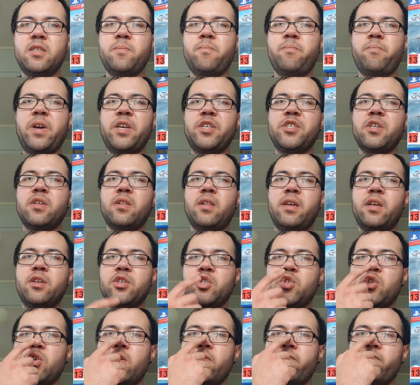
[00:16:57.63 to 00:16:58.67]
basically a
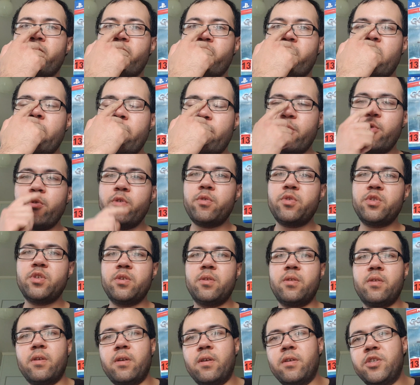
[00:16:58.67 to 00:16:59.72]
soft reboot to
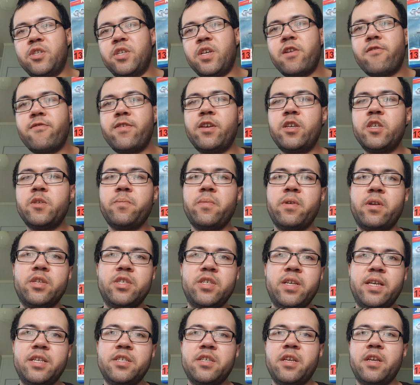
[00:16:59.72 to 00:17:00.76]
the series, but
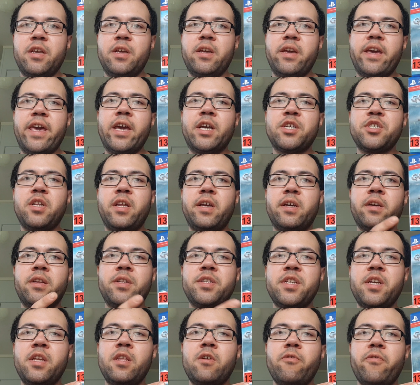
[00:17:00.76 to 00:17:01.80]
it's actually a
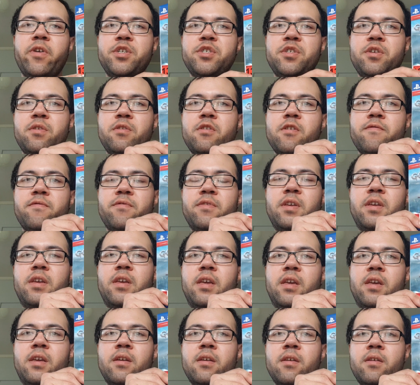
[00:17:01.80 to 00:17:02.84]
continuation of
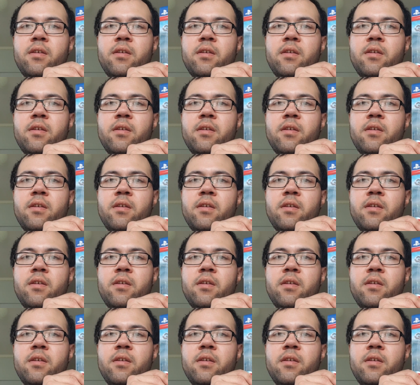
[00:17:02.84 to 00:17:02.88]
the